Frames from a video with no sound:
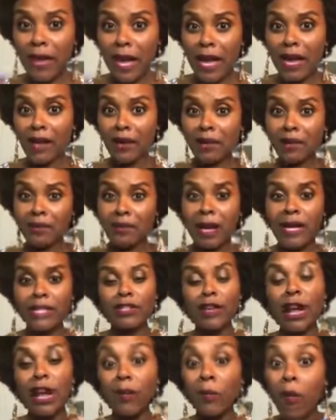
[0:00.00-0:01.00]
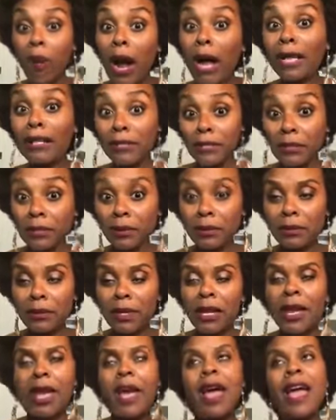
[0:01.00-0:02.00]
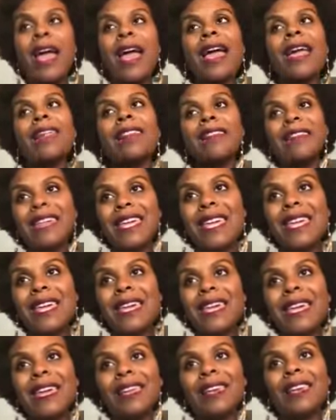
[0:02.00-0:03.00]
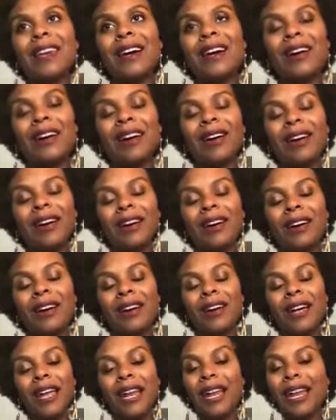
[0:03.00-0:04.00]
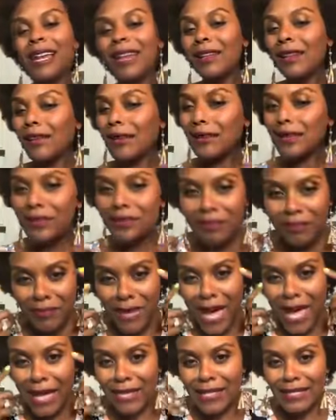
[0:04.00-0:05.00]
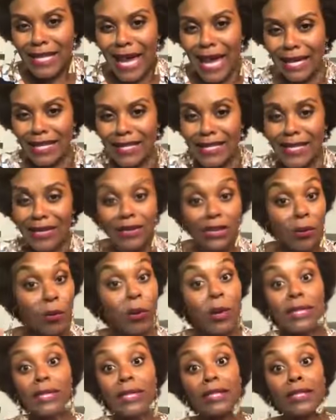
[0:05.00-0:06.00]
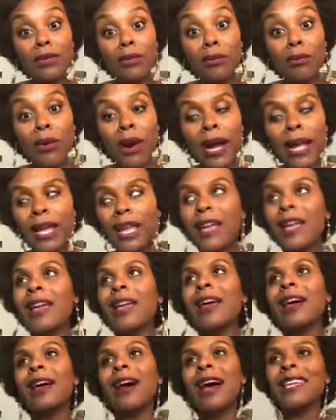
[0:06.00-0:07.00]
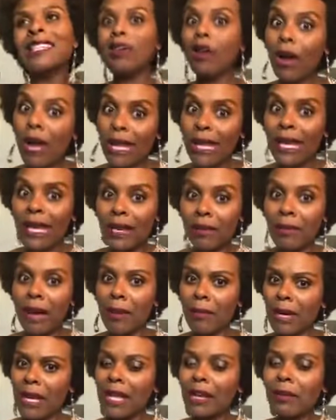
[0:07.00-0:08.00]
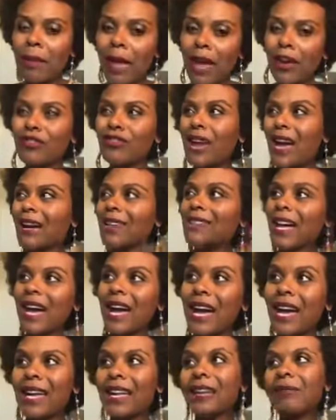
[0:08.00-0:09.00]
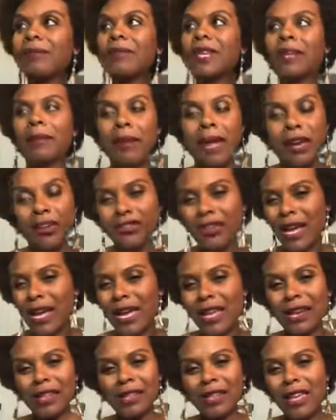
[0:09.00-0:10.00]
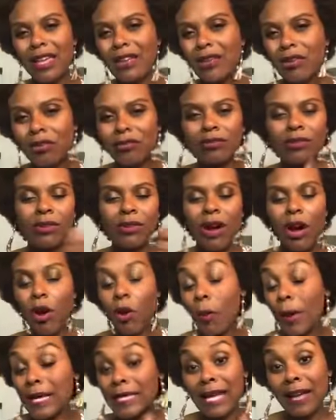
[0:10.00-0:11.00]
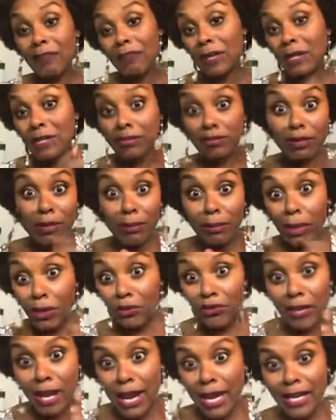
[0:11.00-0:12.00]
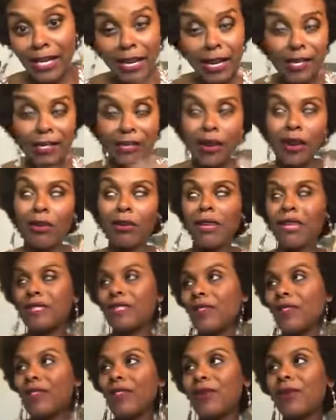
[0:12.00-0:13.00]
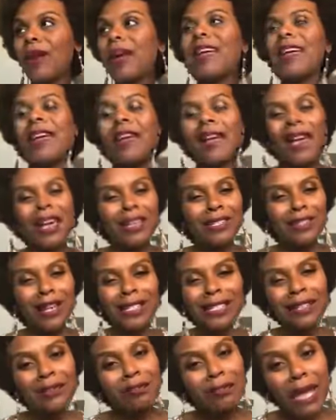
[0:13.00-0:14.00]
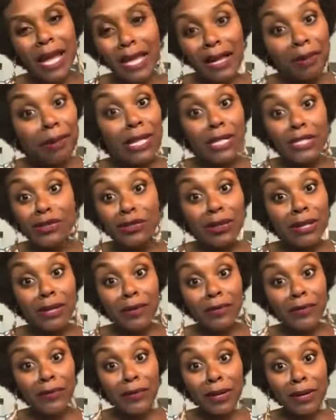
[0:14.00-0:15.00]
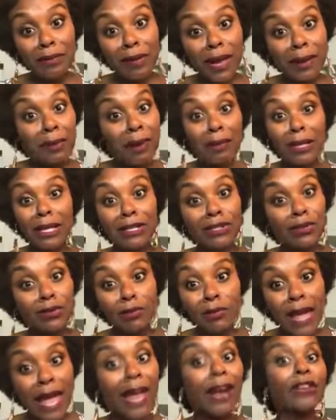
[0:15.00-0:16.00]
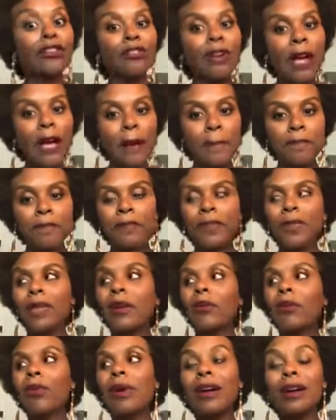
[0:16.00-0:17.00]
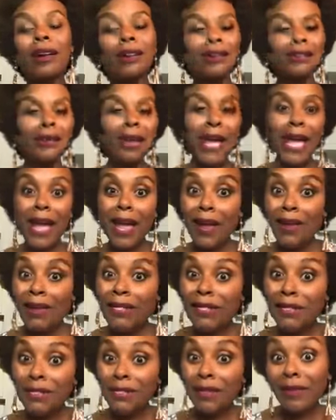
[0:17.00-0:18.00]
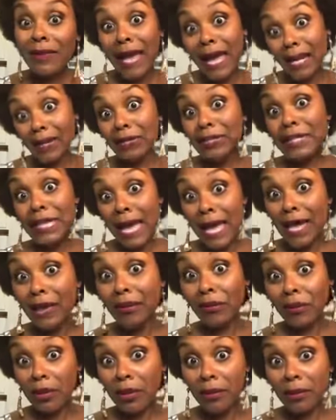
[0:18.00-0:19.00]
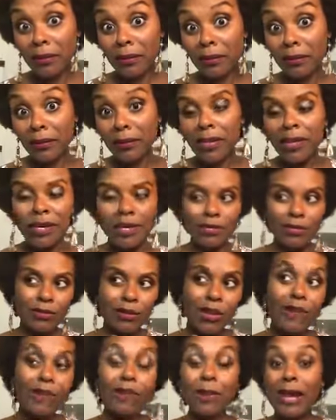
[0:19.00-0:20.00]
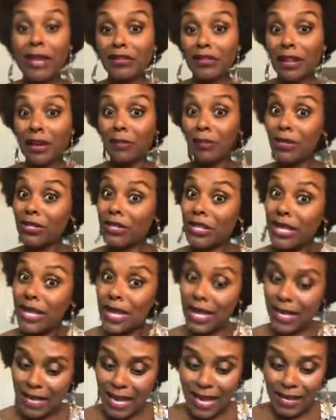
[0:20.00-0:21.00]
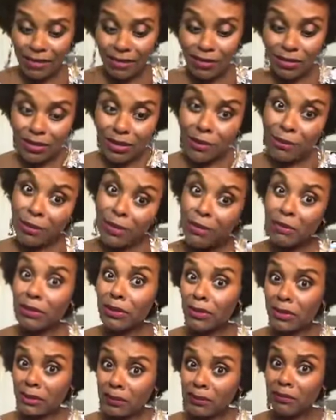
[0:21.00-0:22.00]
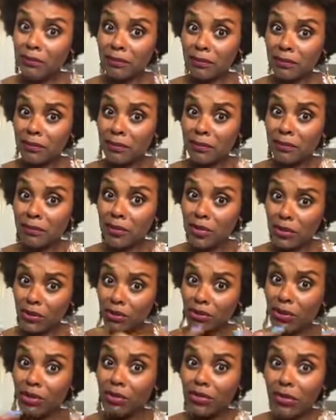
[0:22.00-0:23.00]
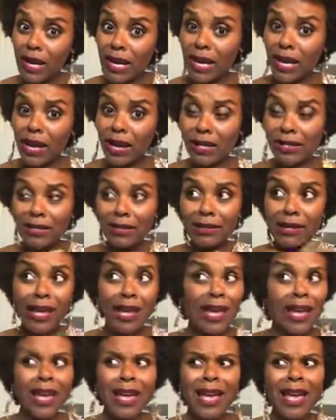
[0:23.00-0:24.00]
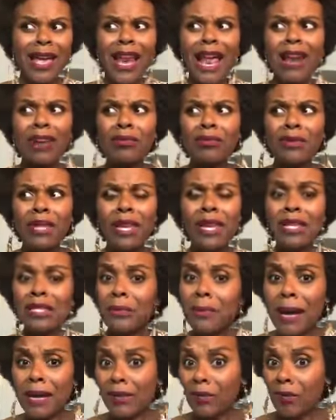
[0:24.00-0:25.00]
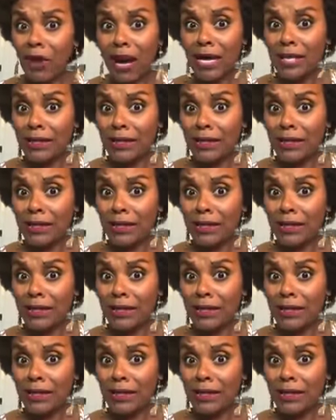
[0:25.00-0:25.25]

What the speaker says: So I washed them and then had this idea that wasn't so bright. So I can let him, I'm gonna let him air dry. It's high, I'm gonna let him air dry. And he don't always like me to do the blow drying and all that stuff anyway. So I said, Blackie, I'm gonna let you live free, baby. I'm gonna let you air dry. Well, the hairs and stuff got a little tangled up. So even when I tried to brush it, he had got a couple of them little, you know, little dreadlocks. And I don't think he's about to rasta life.